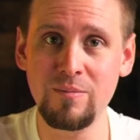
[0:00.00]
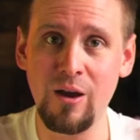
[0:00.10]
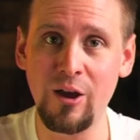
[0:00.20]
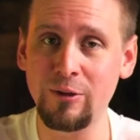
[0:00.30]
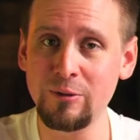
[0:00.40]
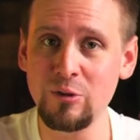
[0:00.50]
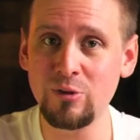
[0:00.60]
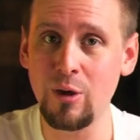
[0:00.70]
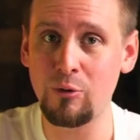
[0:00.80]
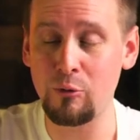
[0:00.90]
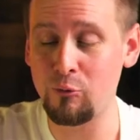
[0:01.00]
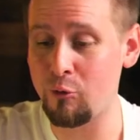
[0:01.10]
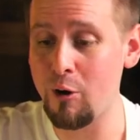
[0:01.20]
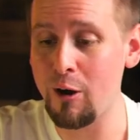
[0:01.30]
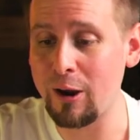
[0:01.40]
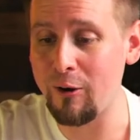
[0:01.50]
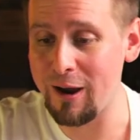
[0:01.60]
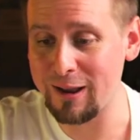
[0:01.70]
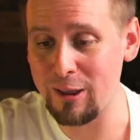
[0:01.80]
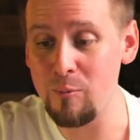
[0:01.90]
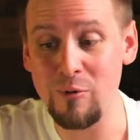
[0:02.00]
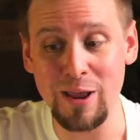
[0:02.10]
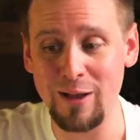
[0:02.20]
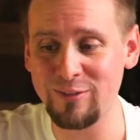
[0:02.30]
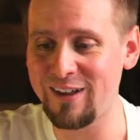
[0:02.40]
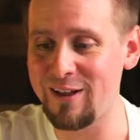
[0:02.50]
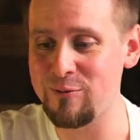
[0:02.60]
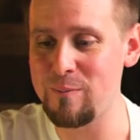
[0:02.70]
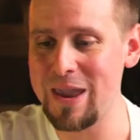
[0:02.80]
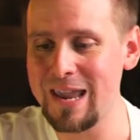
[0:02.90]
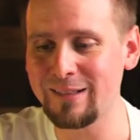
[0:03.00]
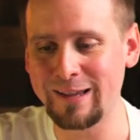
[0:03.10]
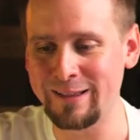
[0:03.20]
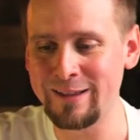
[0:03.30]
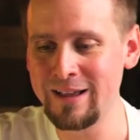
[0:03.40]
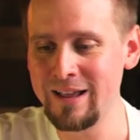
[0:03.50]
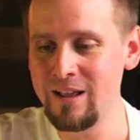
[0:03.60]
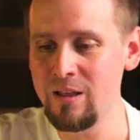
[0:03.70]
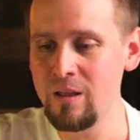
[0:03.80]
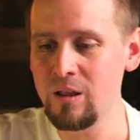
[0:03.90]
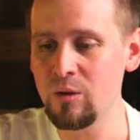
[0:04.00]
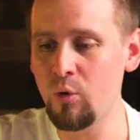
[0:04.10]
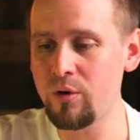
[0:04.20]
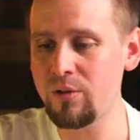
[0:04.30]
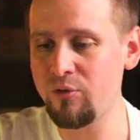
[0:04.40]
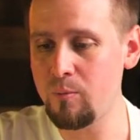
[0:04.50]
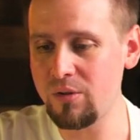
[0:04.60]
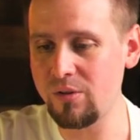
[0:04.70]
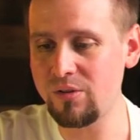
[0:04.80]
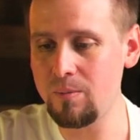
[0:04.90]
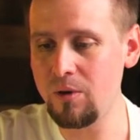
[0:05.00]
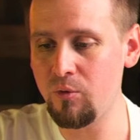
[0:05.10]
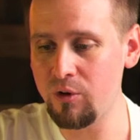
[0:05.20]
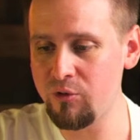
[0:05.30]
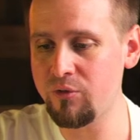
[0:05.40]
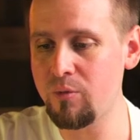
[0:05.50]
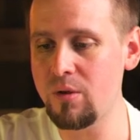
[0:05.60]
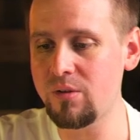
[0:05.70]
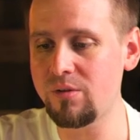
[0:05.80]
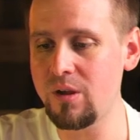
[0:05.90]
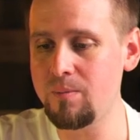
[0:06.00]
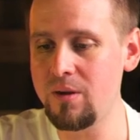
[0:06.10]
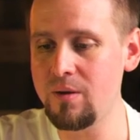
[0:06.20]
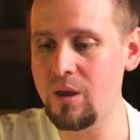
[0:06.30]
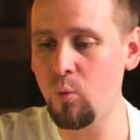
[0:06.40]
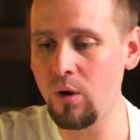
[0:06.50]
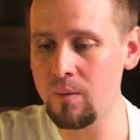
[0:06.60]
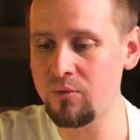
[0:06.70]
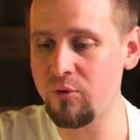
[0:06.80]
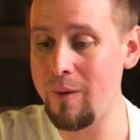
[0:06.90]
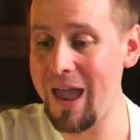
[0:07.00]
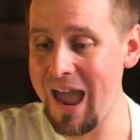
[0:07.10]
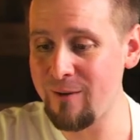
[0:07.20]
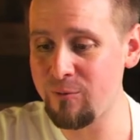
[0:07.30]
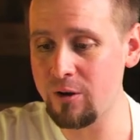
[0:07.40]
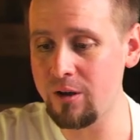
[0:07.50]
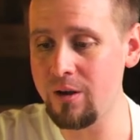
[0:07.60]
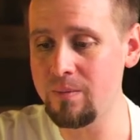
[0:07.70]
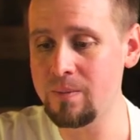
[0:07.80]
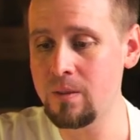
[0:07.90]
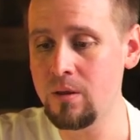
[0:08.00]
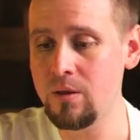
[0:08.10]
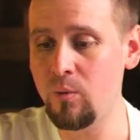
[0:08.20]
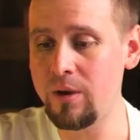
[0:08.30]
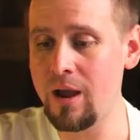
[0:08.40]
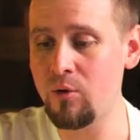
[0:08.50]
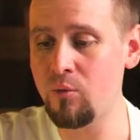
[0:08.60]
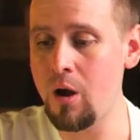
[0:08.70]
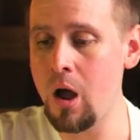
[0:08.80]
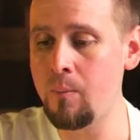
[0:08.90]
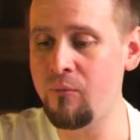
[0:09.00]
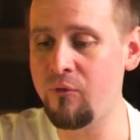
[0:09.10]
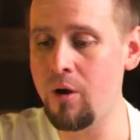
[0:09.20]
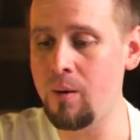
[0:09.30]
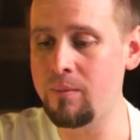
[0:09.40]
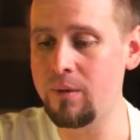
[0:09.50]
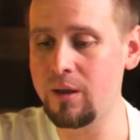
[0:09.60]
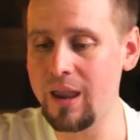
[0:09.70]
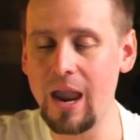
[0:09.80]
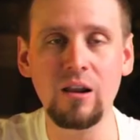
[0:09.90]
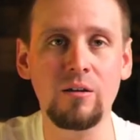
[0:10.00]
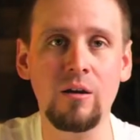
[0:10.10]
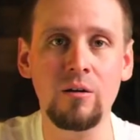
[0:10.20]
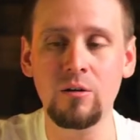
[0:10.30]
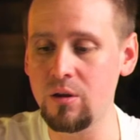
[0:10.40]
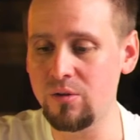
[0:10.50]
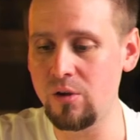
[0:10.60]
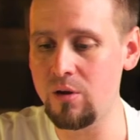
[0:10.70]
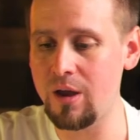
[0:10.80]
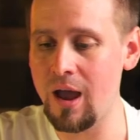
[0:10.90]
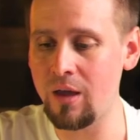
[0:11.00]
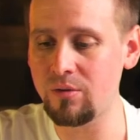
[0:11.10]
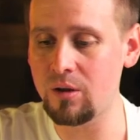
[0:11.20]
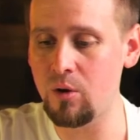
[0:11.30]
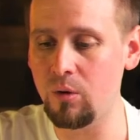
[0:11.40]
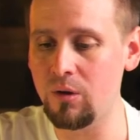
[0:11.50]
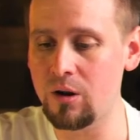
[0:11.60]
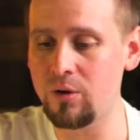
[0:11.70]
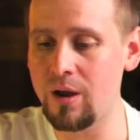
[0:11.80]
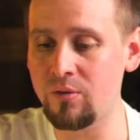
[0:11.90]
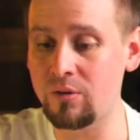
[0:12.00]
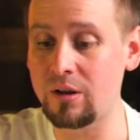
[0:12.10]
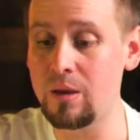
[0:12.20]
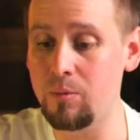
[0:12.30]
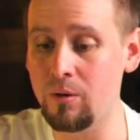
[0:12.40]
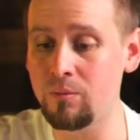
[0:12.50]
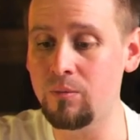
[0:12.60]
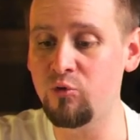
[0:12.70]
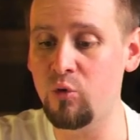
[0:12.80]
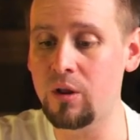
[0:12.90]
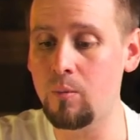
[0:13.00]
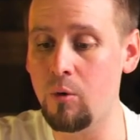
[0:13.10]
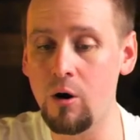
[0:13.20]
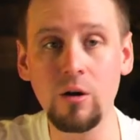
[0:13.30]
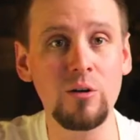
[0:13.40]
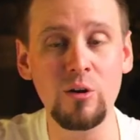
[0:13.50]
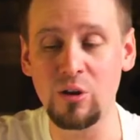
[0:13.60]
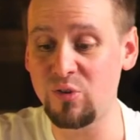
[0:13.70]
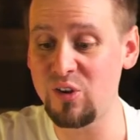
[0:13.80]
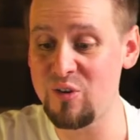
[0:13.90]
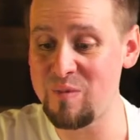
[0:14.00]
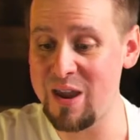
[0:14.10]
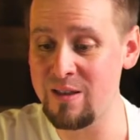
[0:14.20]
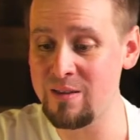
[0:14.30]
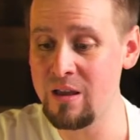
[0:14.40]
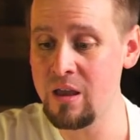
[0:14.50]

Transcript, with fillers: uh, southern draw here. I cannot pronounce that. From England. Lawrence is from Mississippi, Richard's from Mississippi, and Williams from Africa. We got Rob from Canada. Good to see you guys. I know a lot of you guys are going to keep on joining. Mark, good to see you, man.